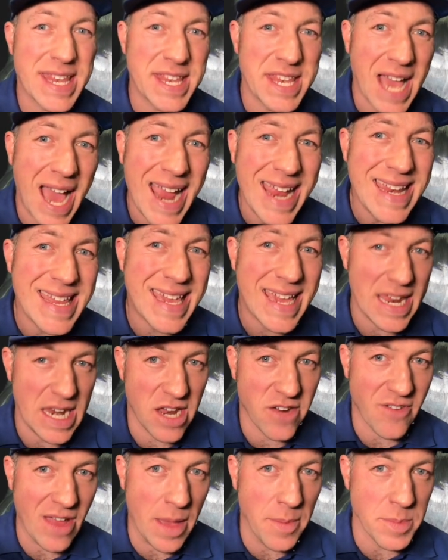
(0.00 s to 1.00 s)
9
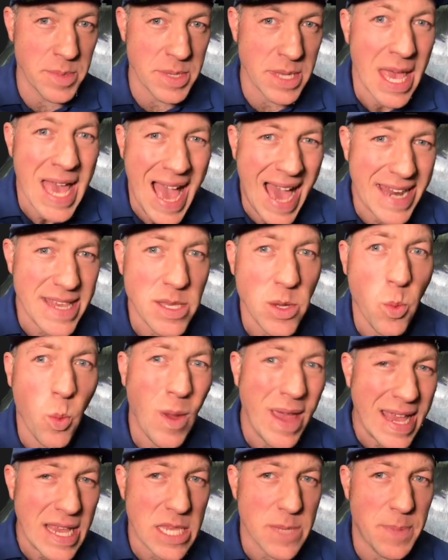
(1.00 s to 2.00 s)
kilograms and has a
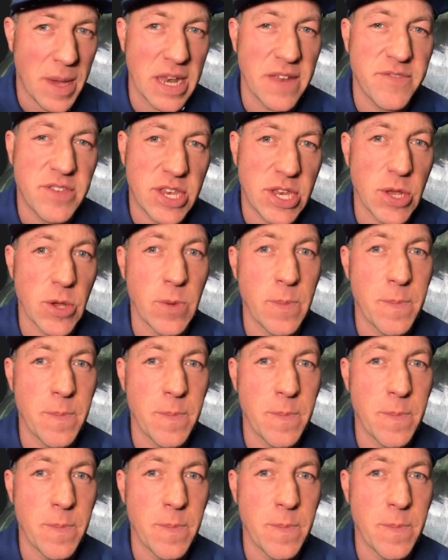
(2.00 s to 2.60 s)
wingspan of 2